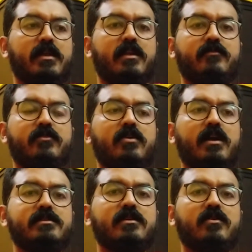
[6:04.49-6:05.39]
And if you
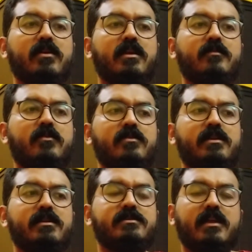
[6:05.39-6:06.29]
guys are talking about
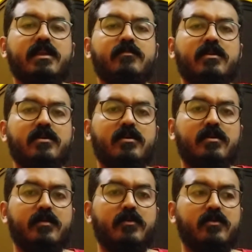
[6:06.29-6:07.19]
the sentiment
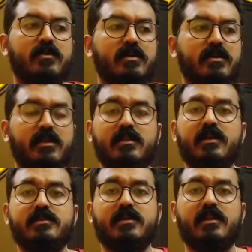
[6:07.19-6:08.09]
about
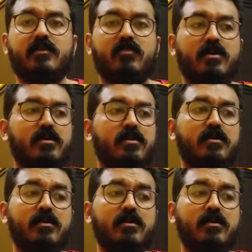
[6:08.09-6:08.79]
India-China war,